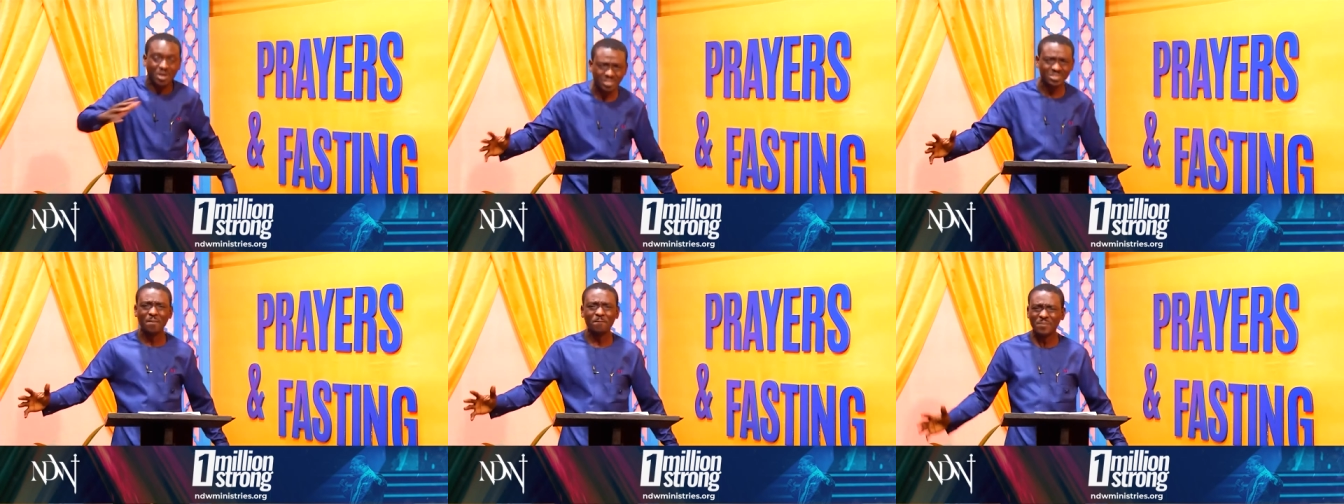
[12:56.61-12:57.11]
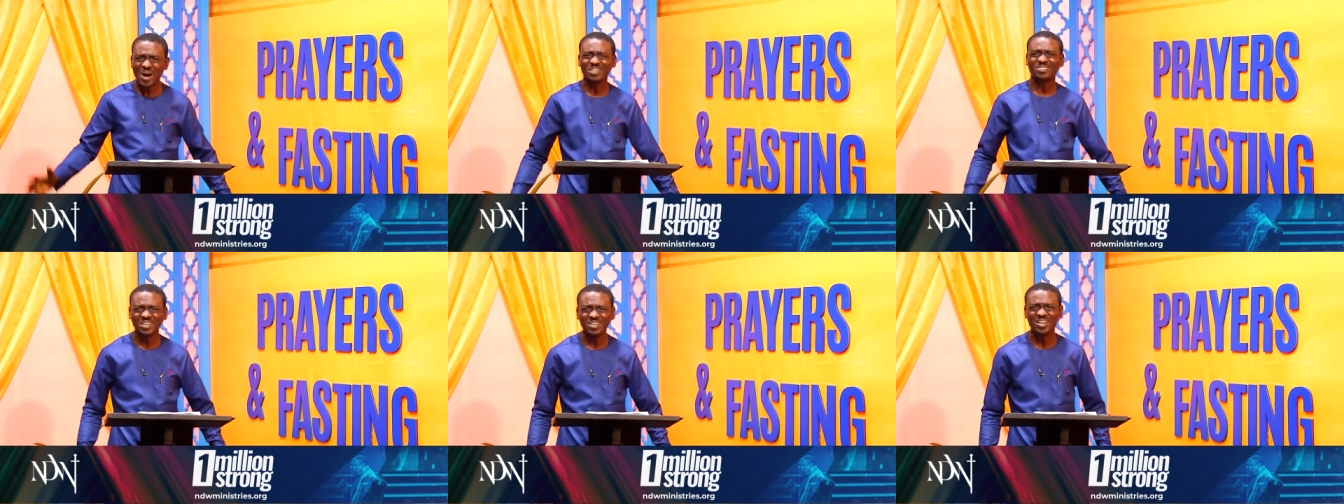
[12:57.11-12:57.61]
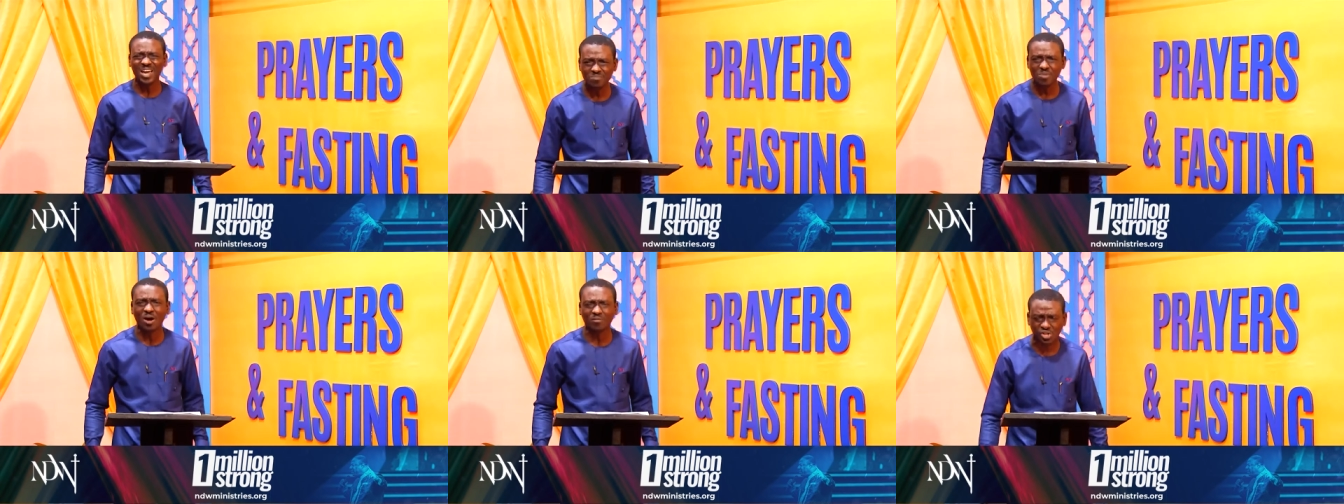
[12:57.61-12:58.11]
in the mighty
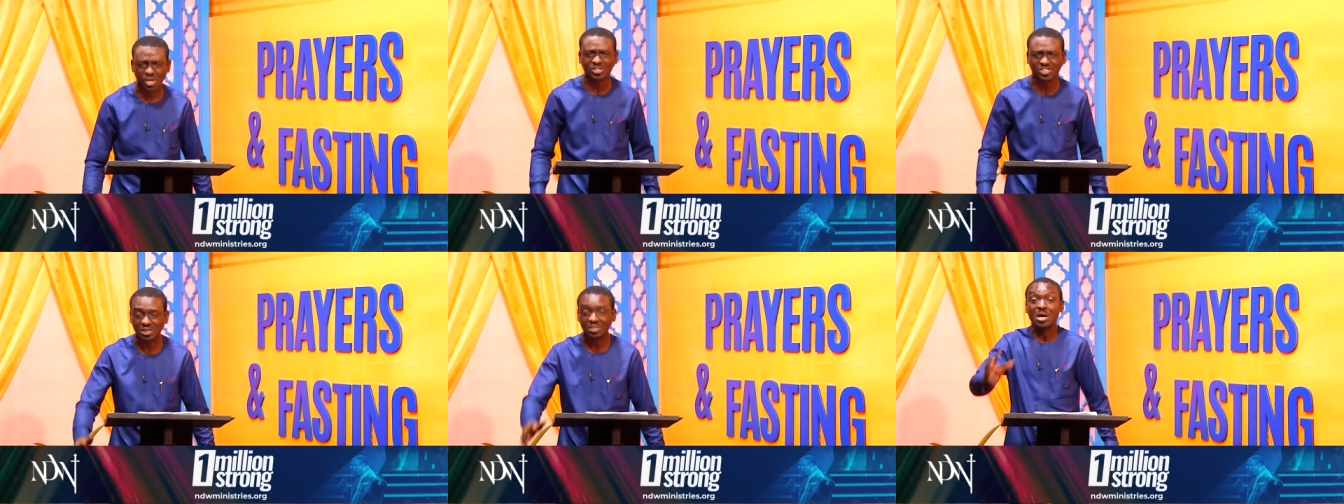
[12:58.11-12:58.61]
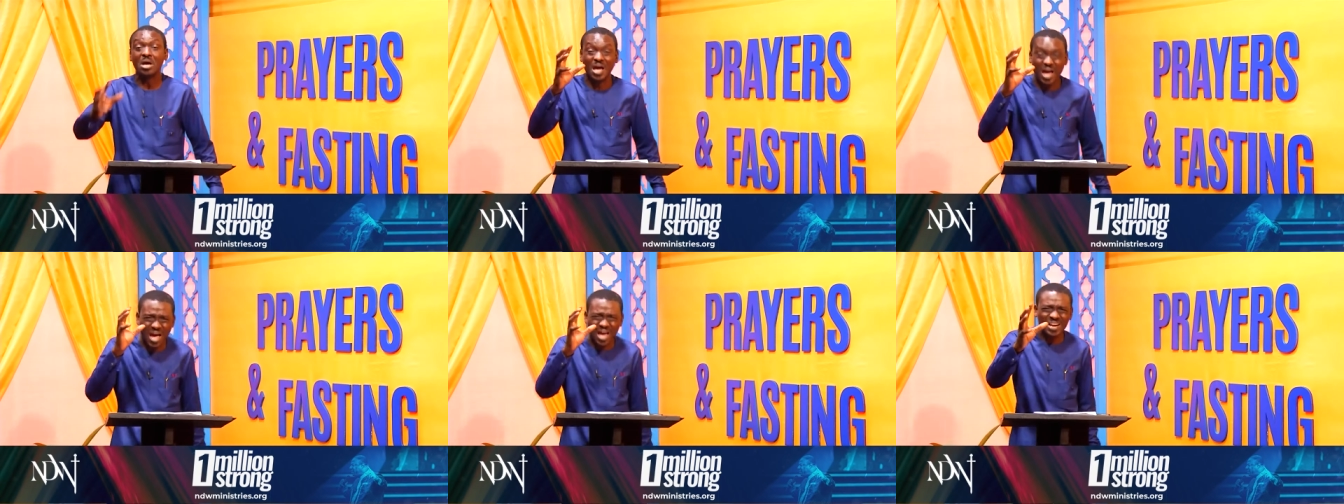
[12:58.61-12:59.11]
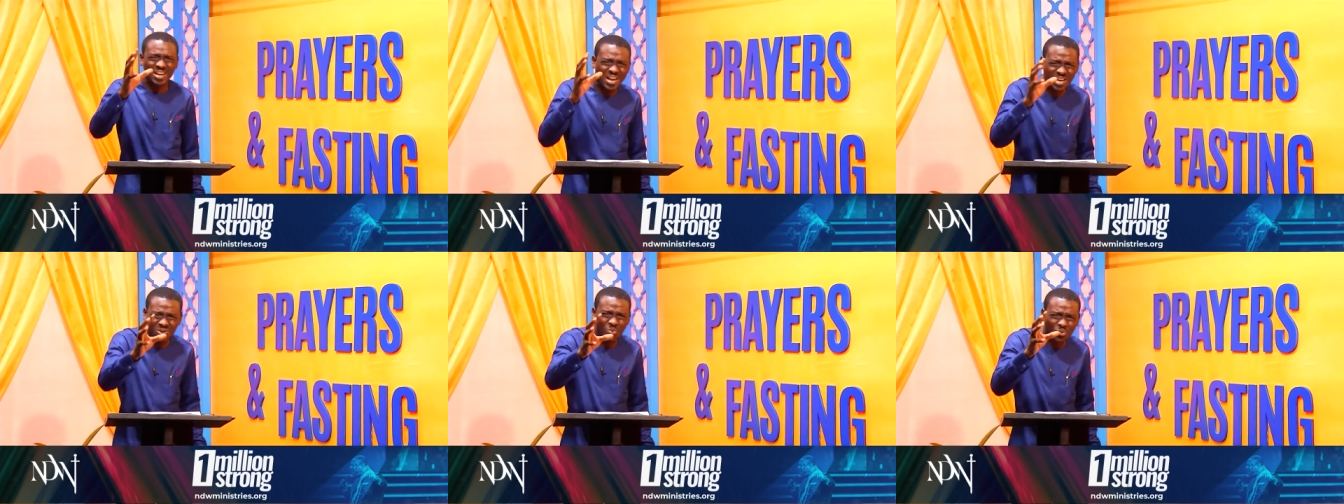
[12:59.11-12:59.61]
name of Jesus.
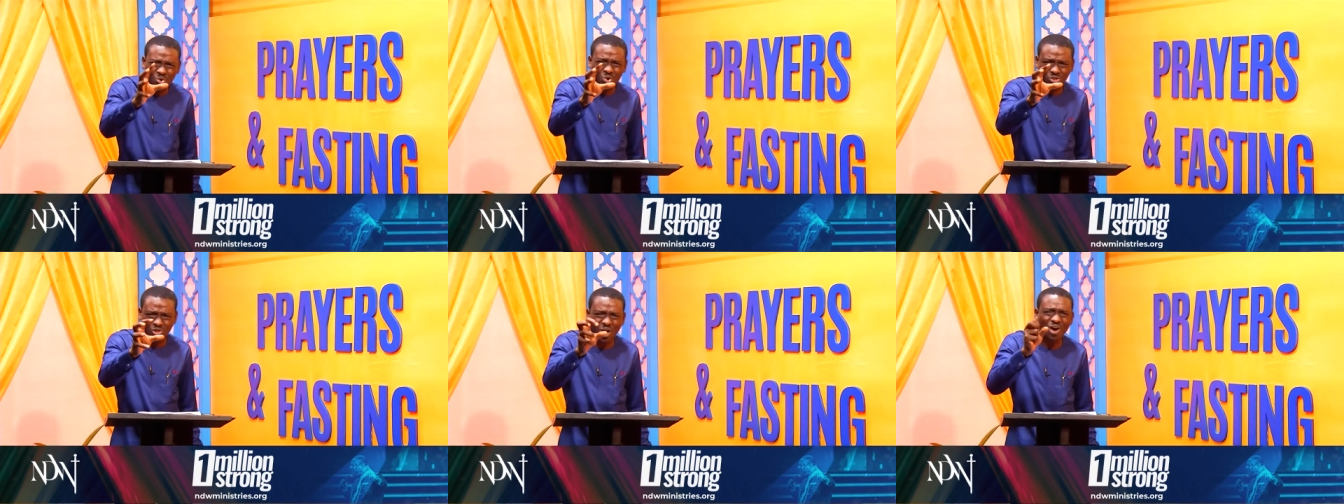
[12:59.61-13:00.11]
Any root